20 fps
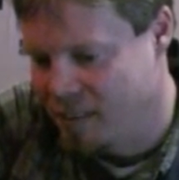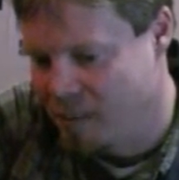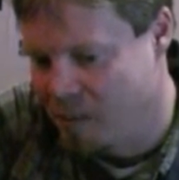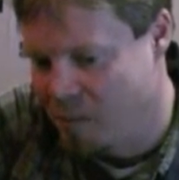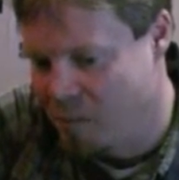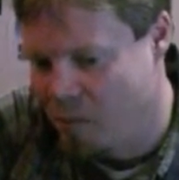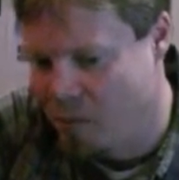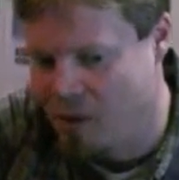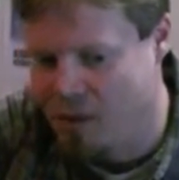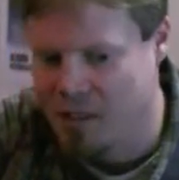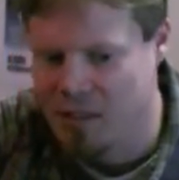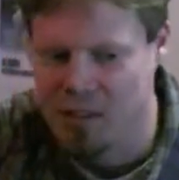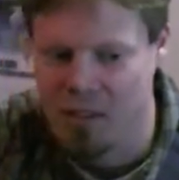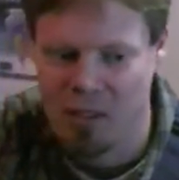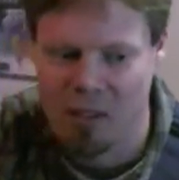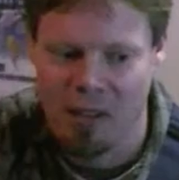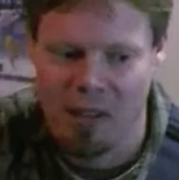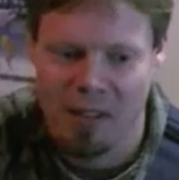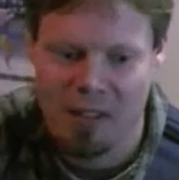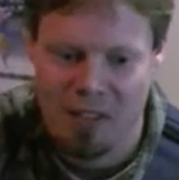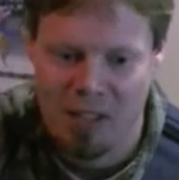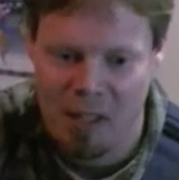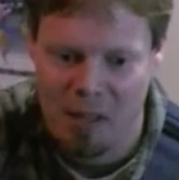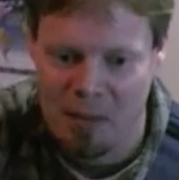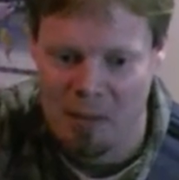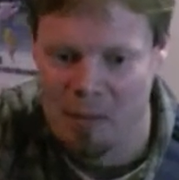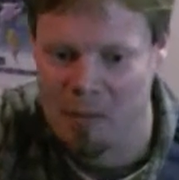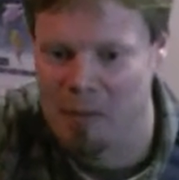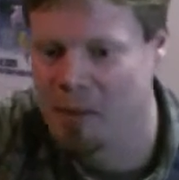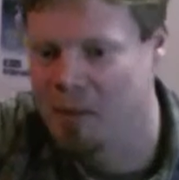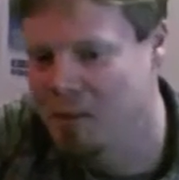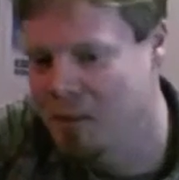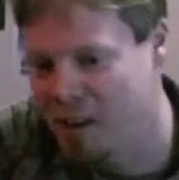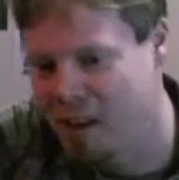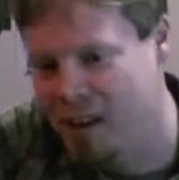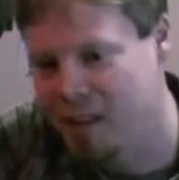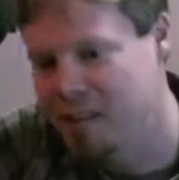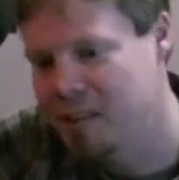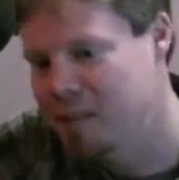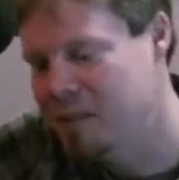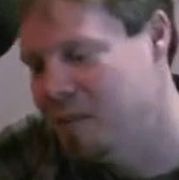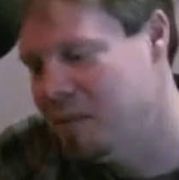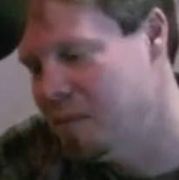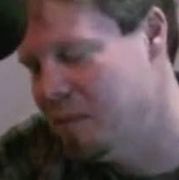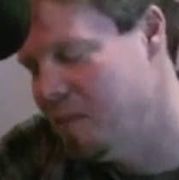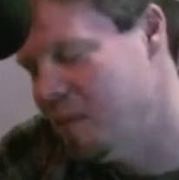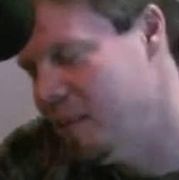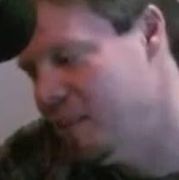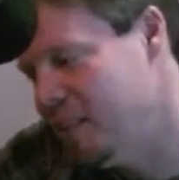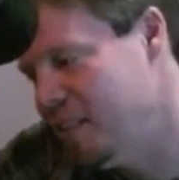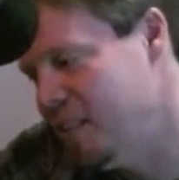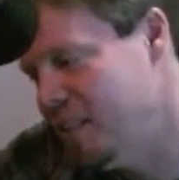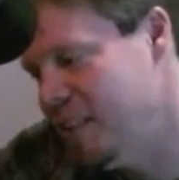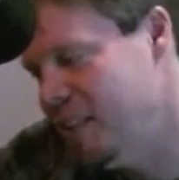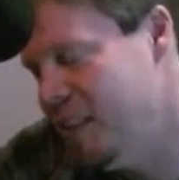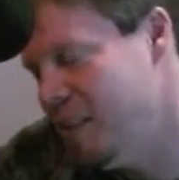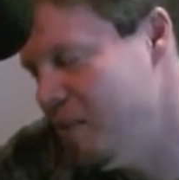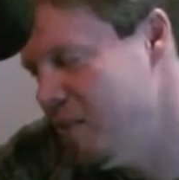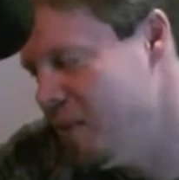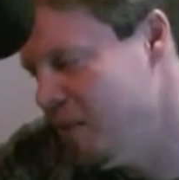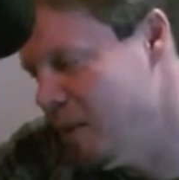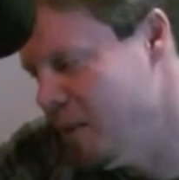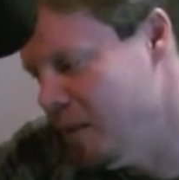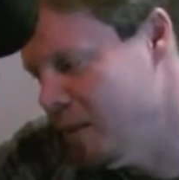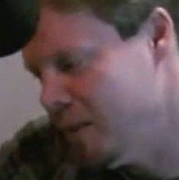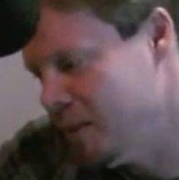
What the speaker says: I'm pretty sure our job will be around, but you never know.